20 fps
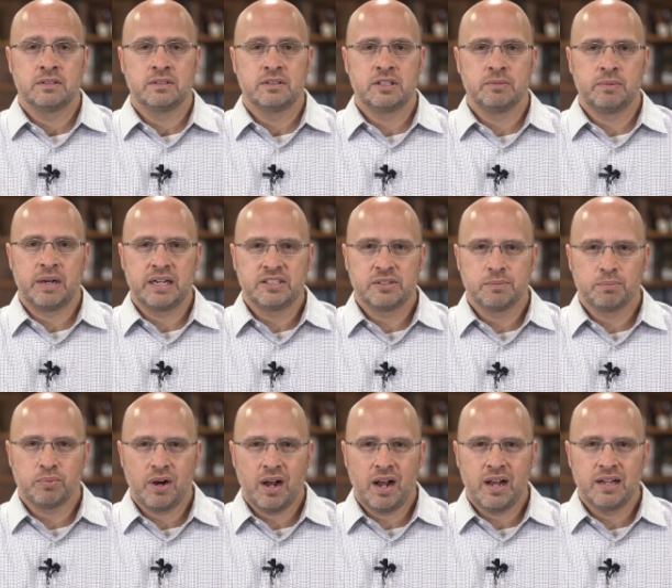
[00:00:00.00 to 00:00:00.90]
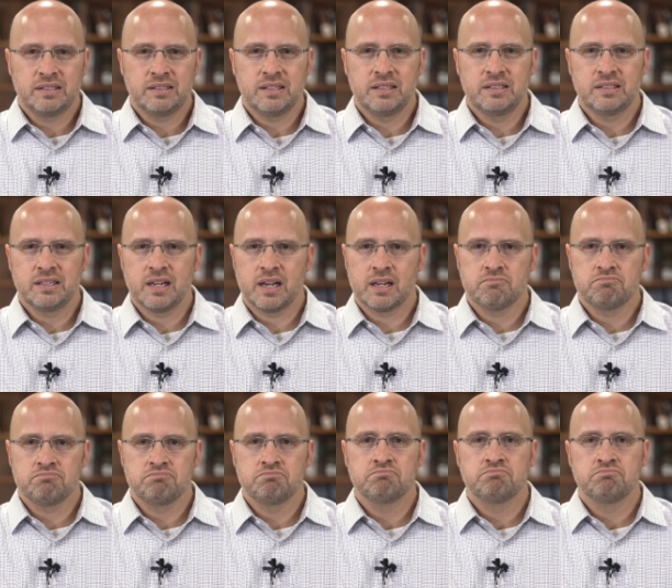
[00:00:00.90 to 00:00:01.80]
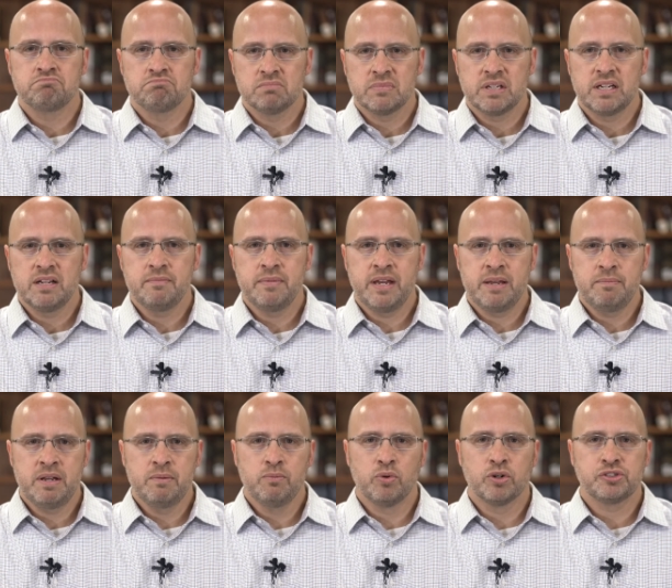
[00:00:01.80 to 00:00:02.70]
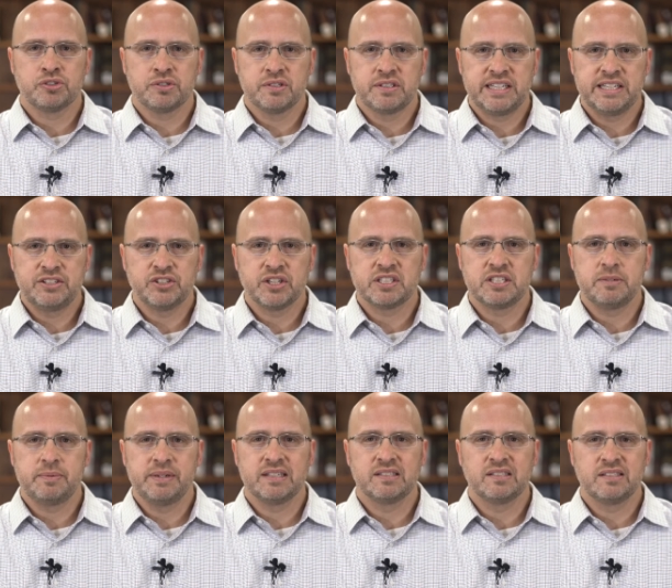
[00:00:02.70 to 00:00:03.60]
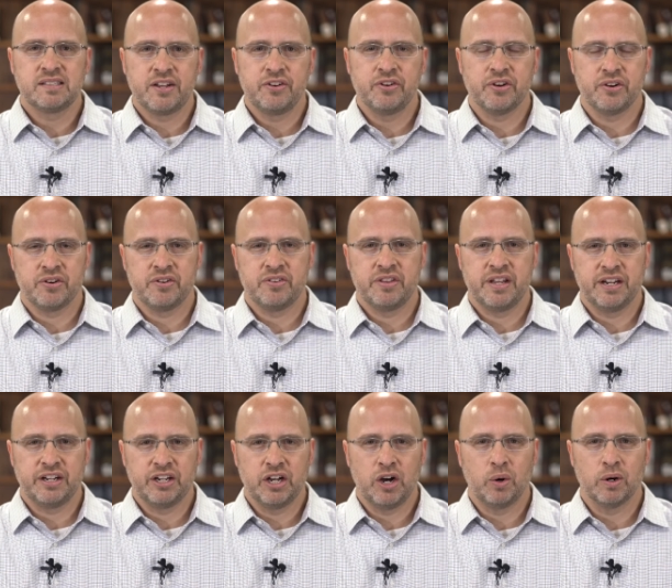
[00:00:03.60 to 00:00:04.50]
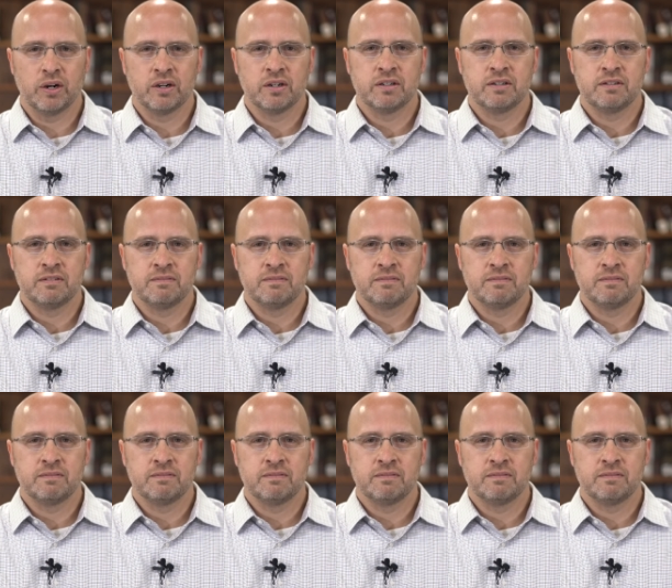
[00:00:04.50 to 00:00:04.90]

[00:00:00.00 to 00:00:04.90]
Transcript: To my surprise, he said, It may be more strategic to be a sender than a goer.